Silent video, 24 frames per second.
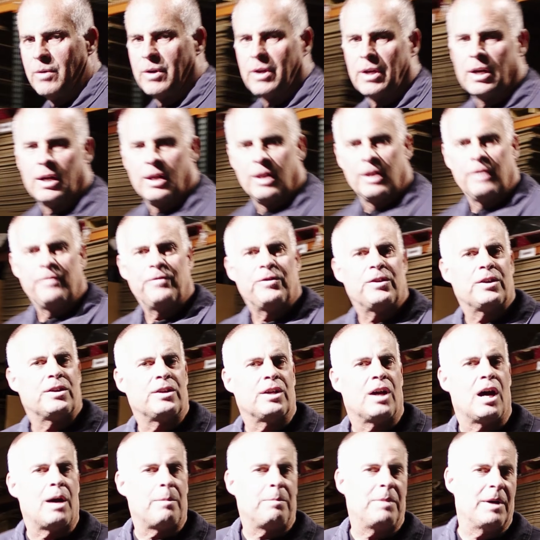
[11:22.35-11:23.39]
we're going to lift the
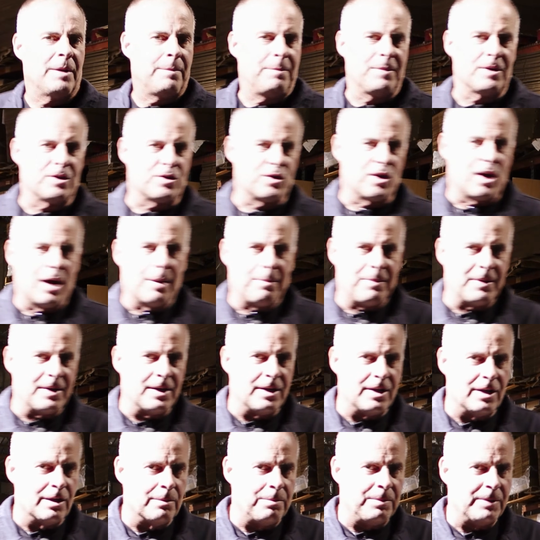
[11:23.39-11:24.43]
top up and drop it into